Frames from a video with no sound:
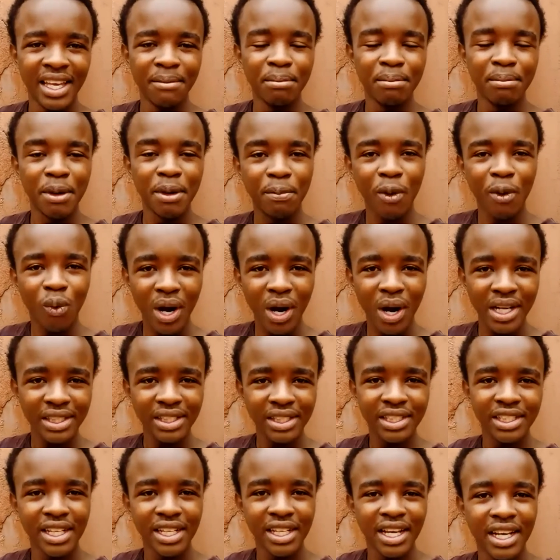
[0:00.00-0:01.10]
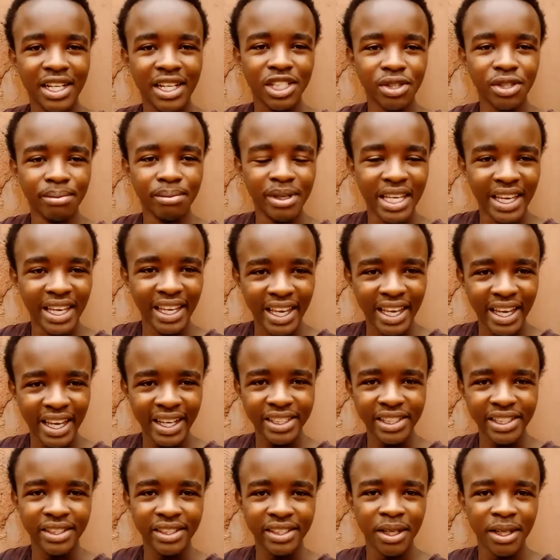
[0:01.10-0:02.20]
People want to be
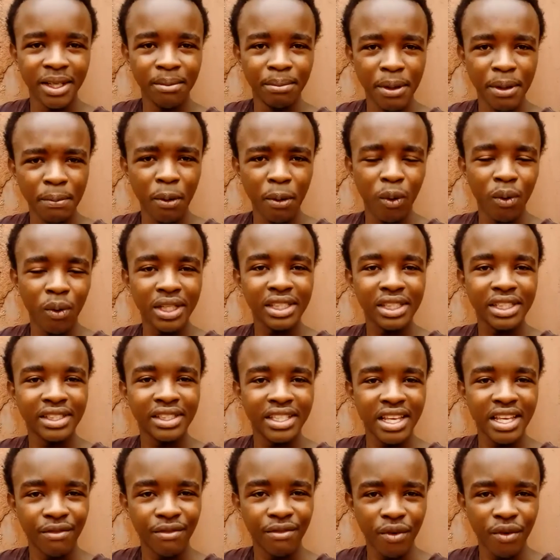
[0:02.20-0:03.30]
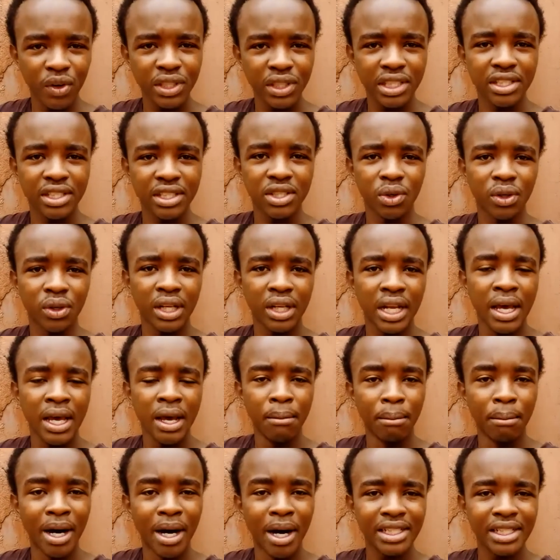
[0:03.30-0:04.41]
engaged. People want their voices on
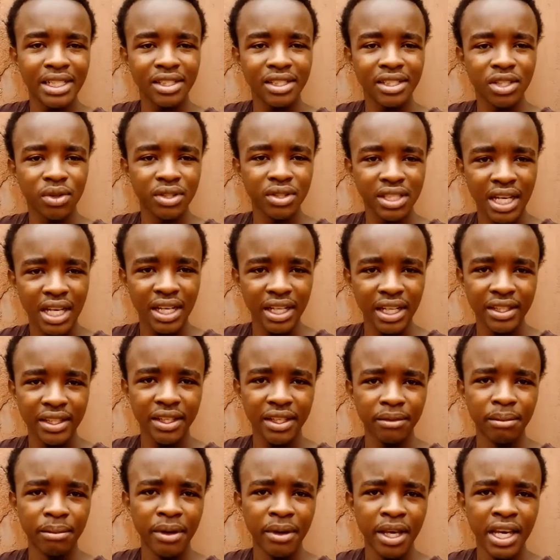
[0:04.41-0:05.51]
matters concerning them.